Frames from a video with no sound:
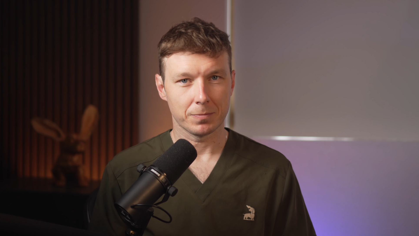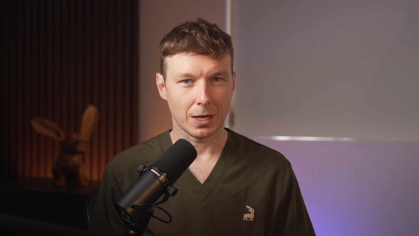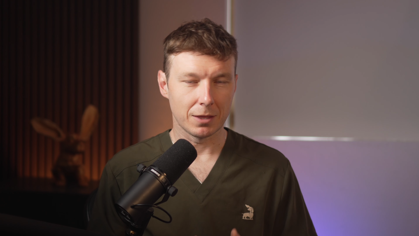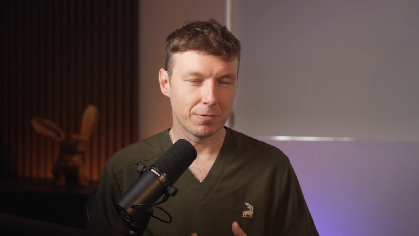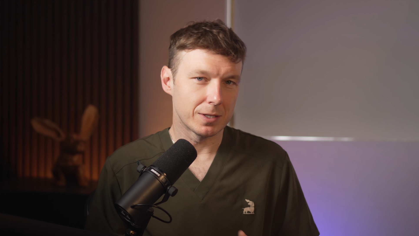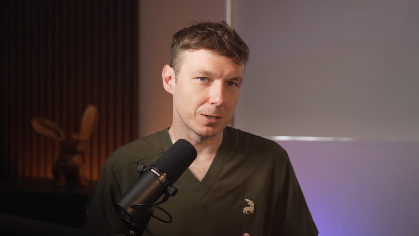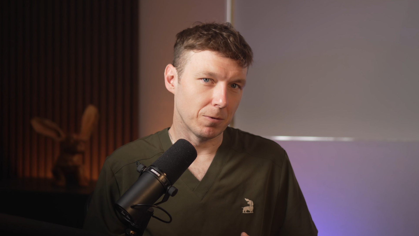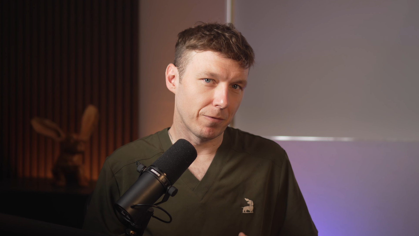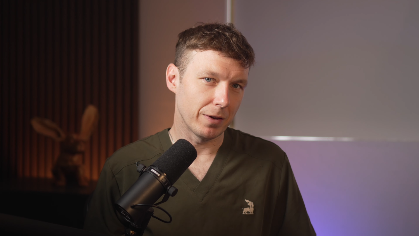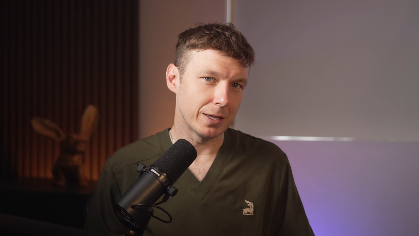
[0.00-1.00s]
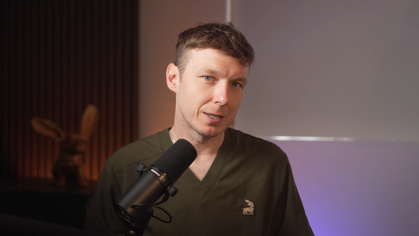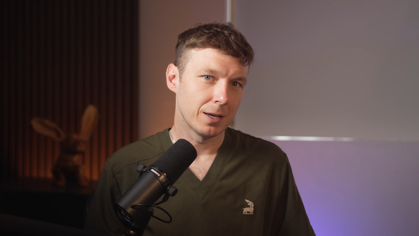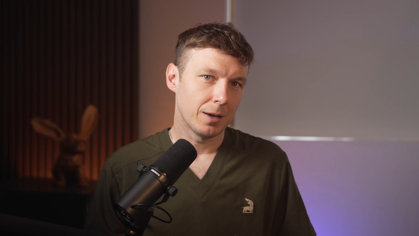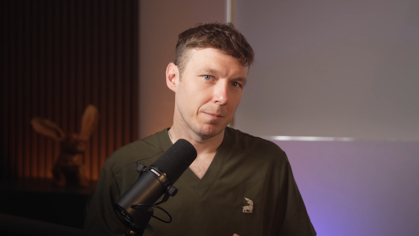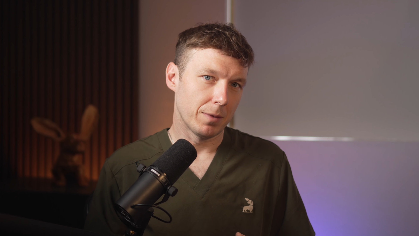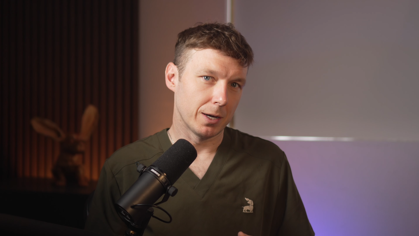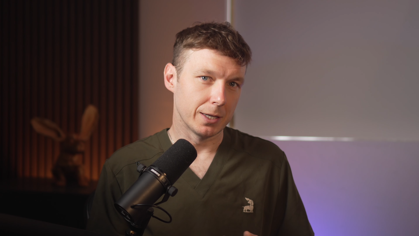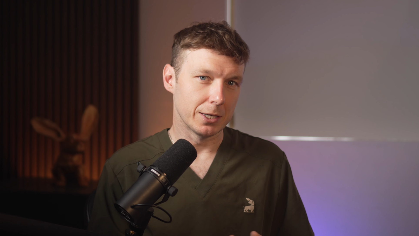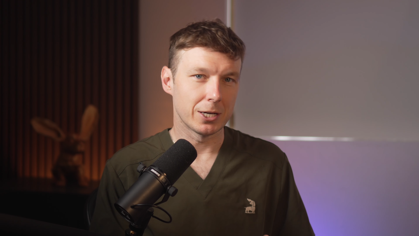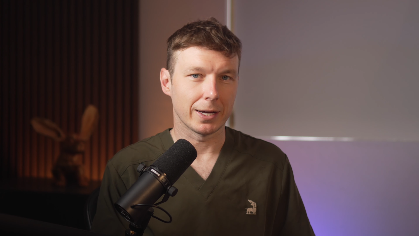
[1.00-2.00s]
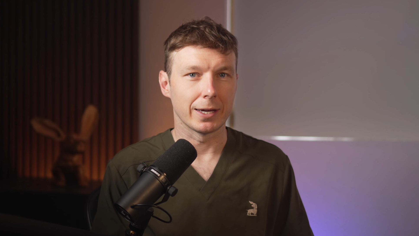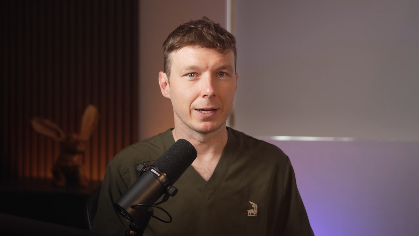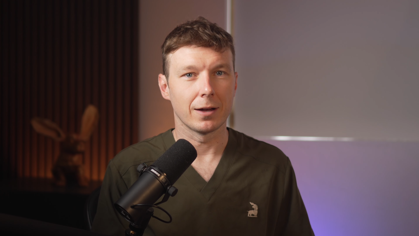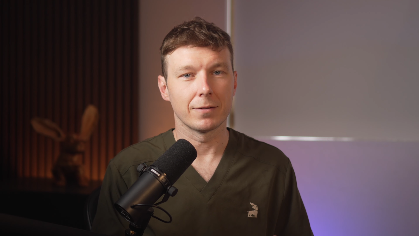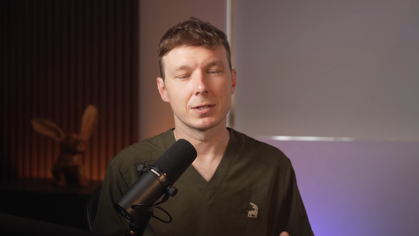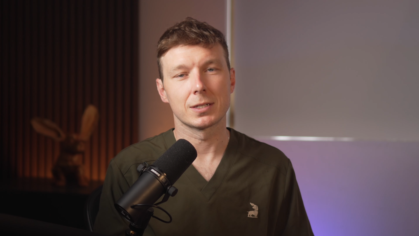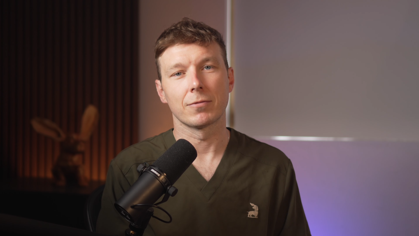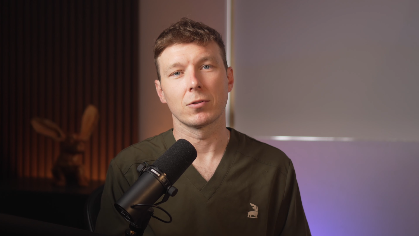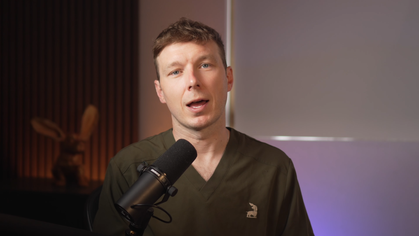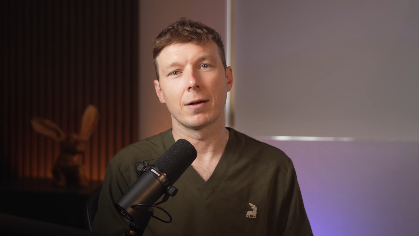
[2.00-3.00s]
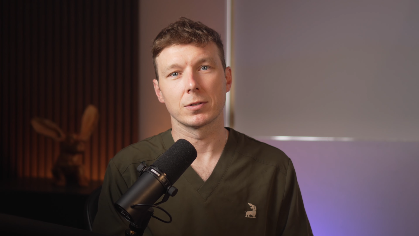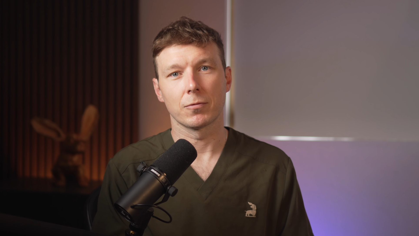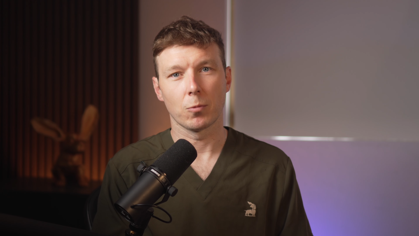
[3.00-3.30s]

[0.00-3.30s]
and the physical fit might need checking after several hours of